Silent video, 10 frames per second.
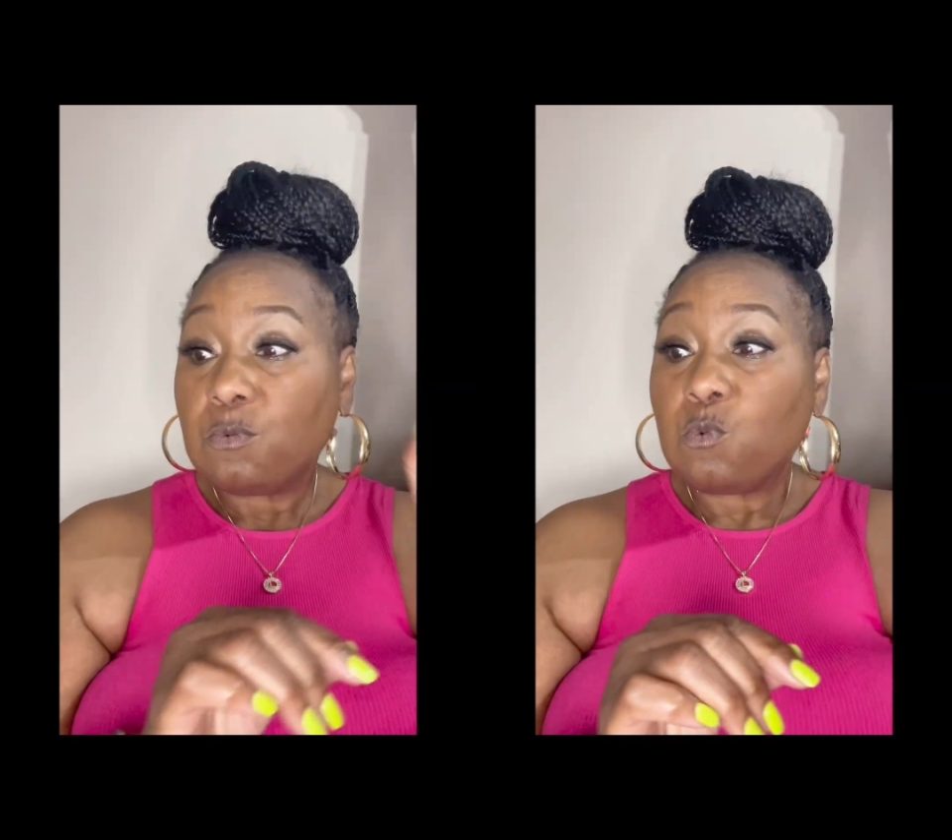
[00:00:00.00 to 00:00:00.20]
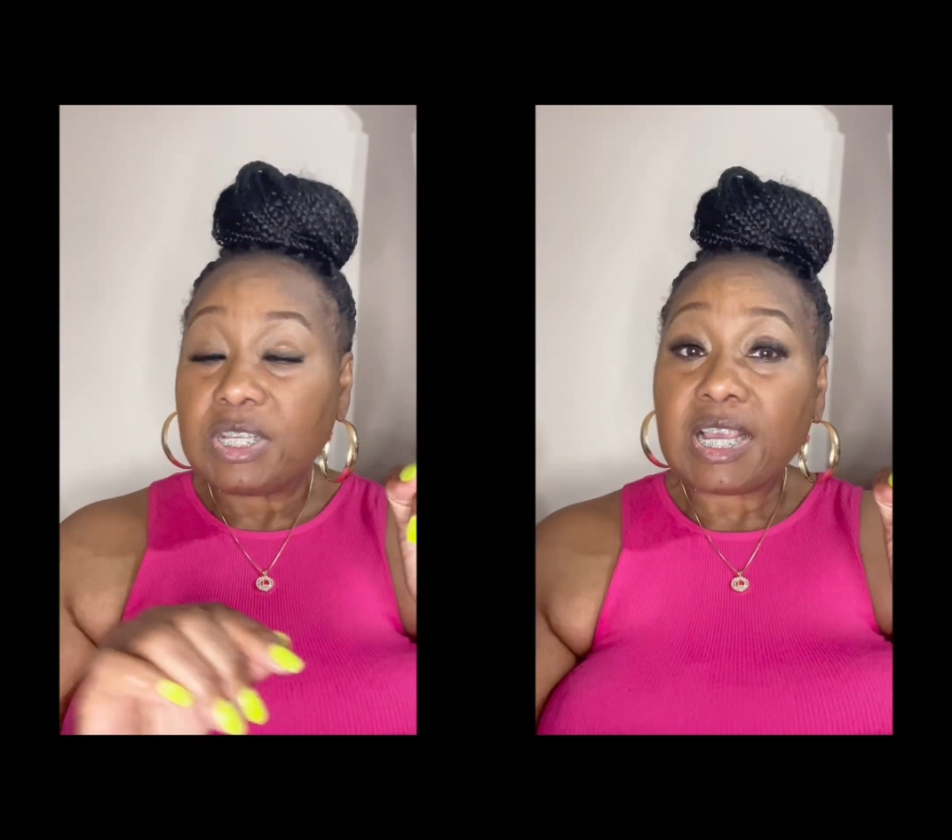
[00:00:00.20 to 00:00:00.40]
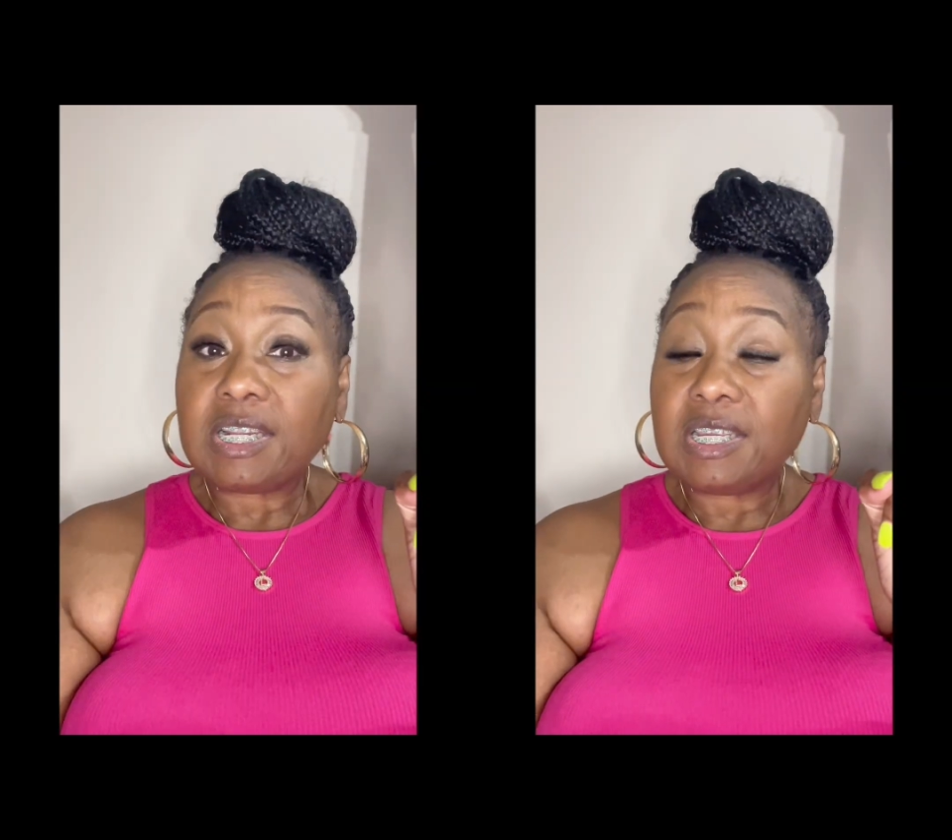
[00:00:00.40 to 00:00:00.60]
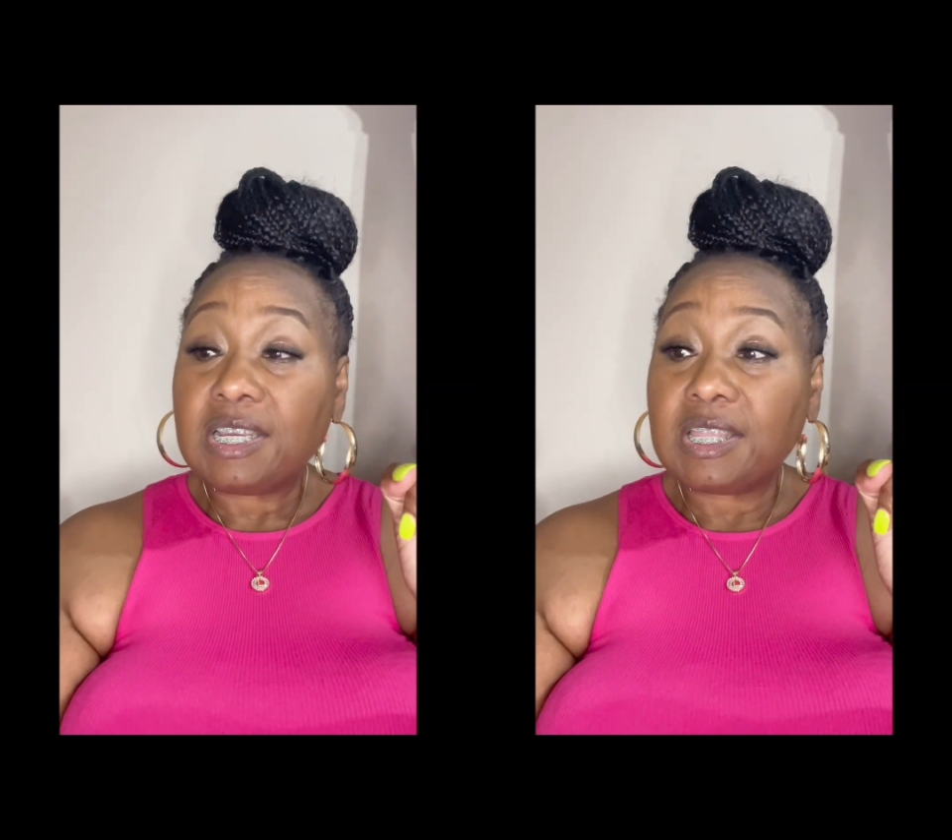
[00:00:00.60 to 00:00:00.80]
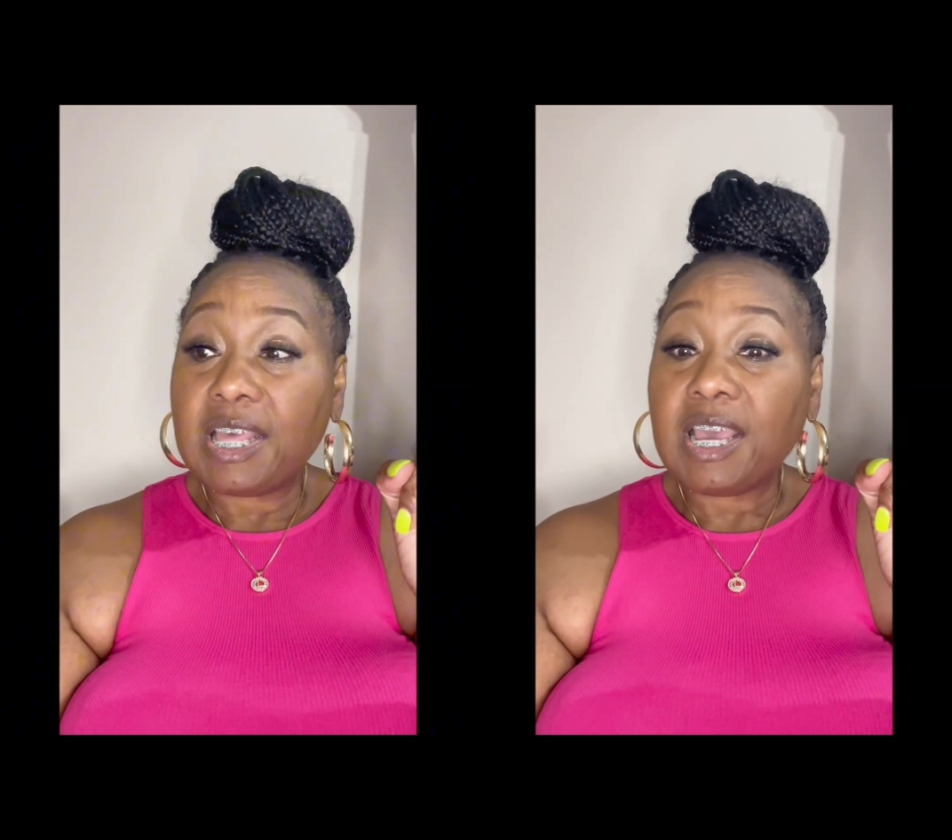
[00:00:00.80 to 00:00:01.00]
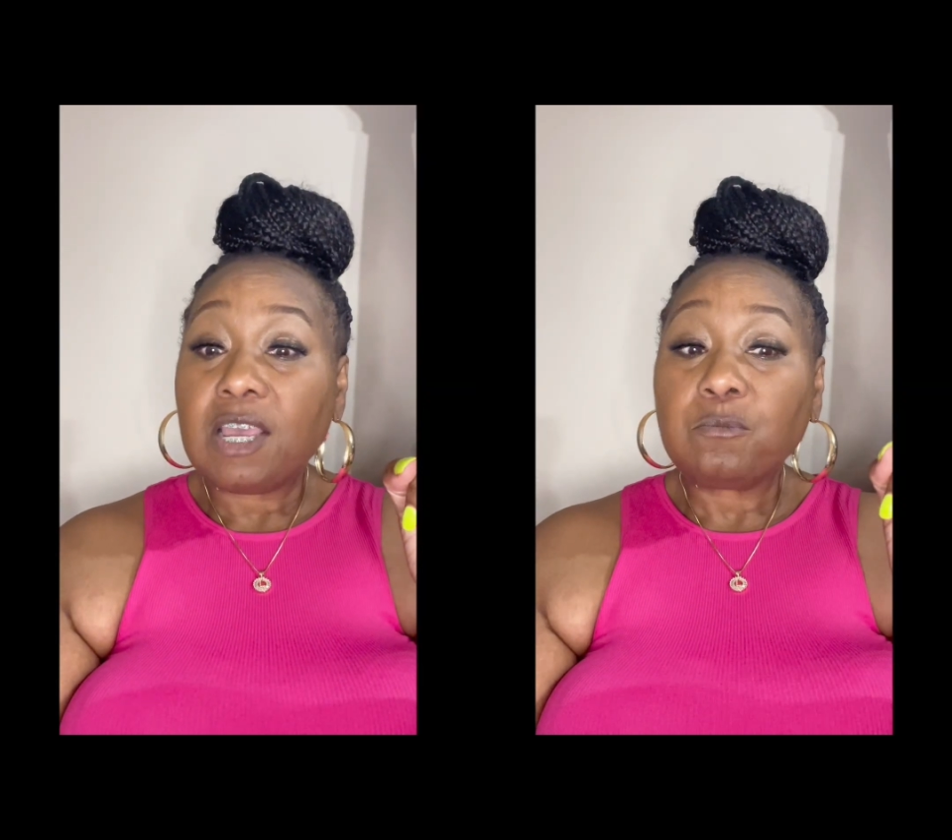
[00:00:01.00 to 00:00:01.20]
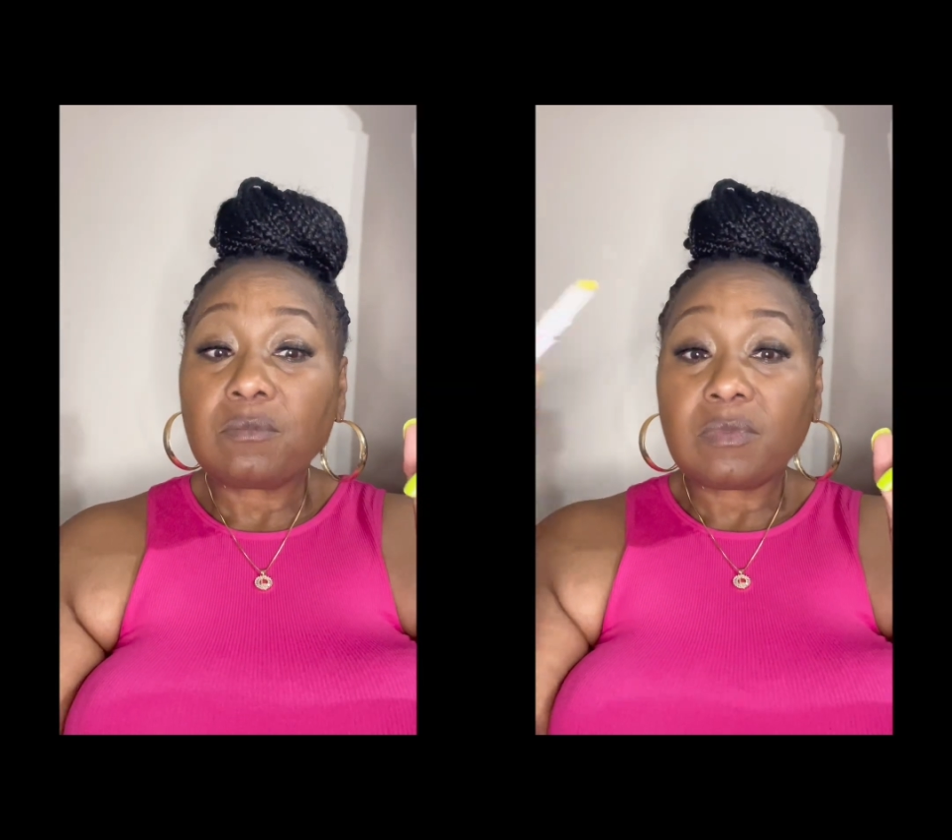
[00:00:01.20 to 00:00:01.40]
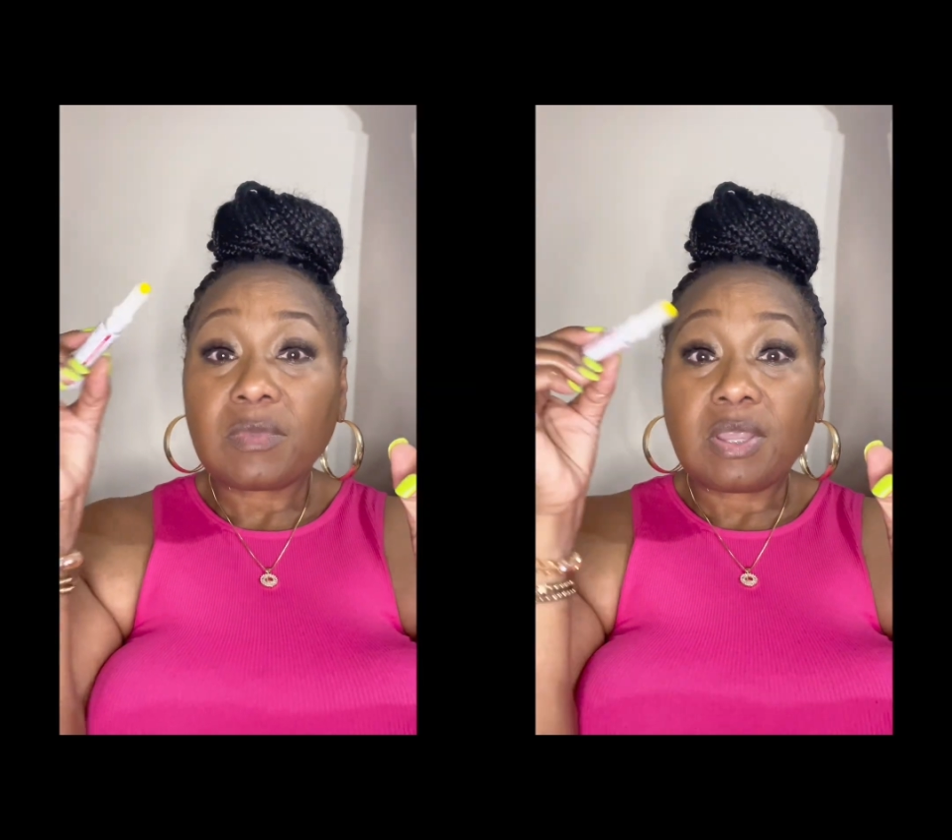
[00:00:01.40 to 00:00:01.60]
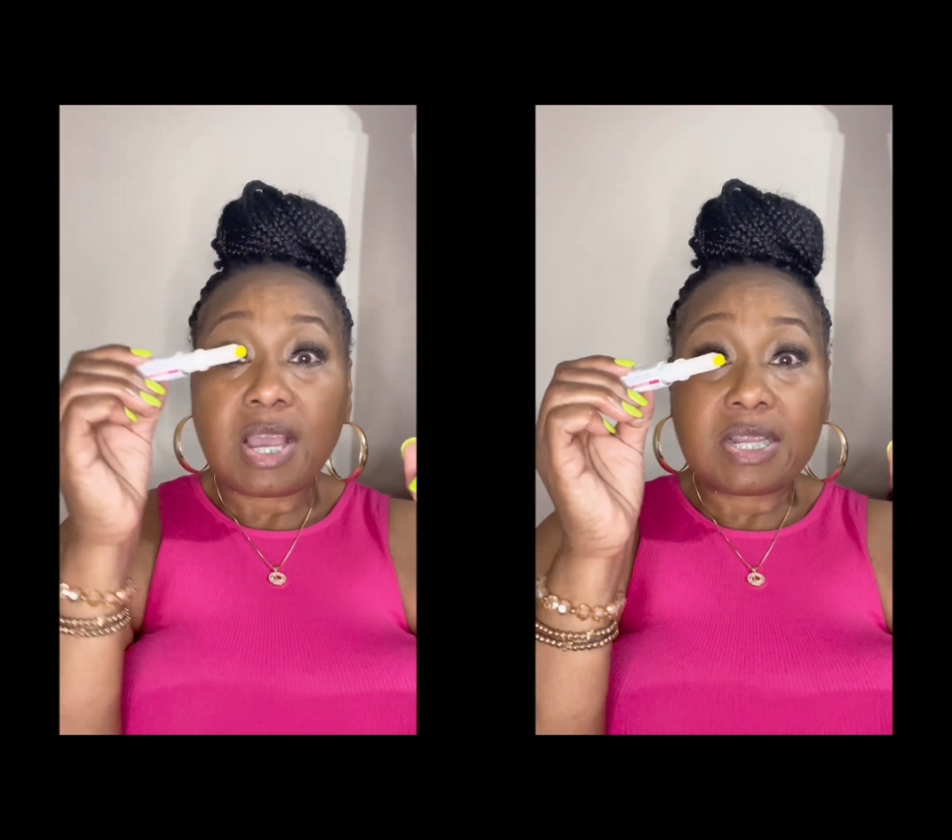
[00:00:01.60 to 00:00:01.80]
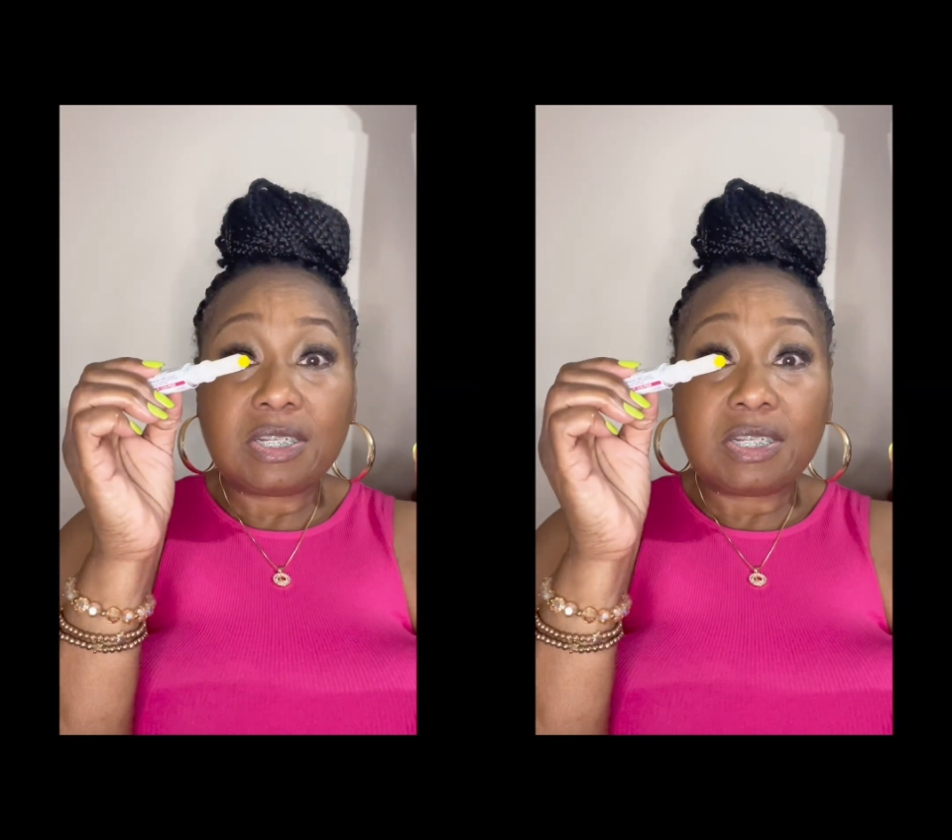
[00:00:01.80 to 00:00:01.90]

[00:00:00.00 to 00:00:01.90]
Once I did that, I